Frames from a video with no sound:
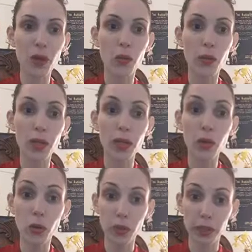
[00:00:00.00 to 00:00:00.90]
we are
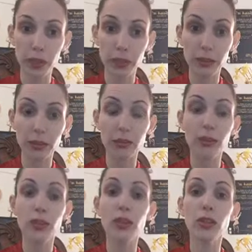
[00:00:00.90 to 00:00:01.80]
going
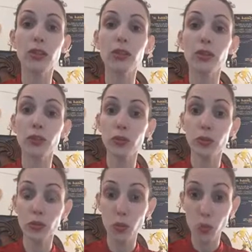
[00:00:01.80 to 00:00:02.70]
to